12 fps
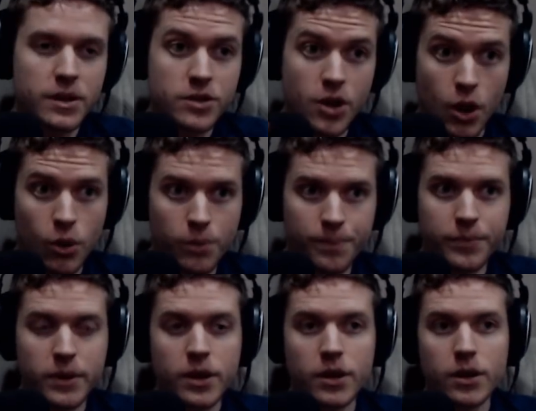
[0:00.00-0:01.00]
So
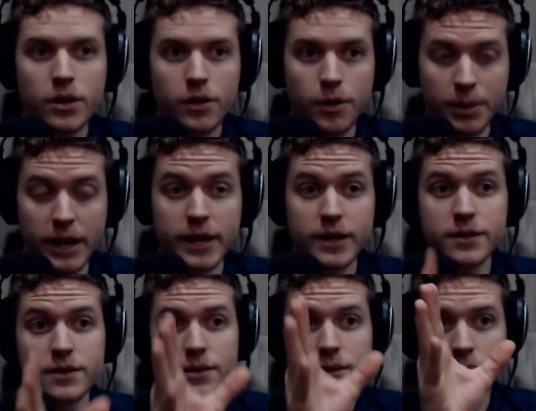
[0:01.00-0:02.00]
the plan
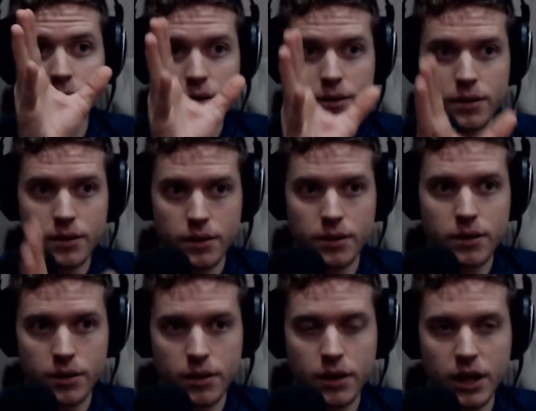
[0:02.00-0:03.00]
is
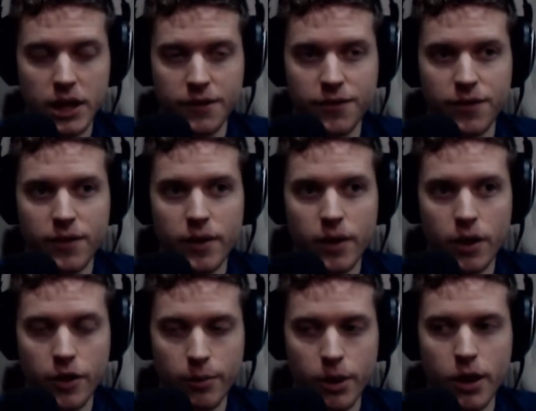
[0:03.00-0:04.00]
Cliff
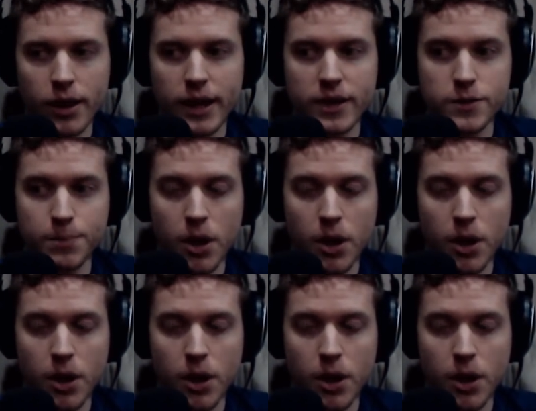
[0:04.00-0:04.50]
on the block as a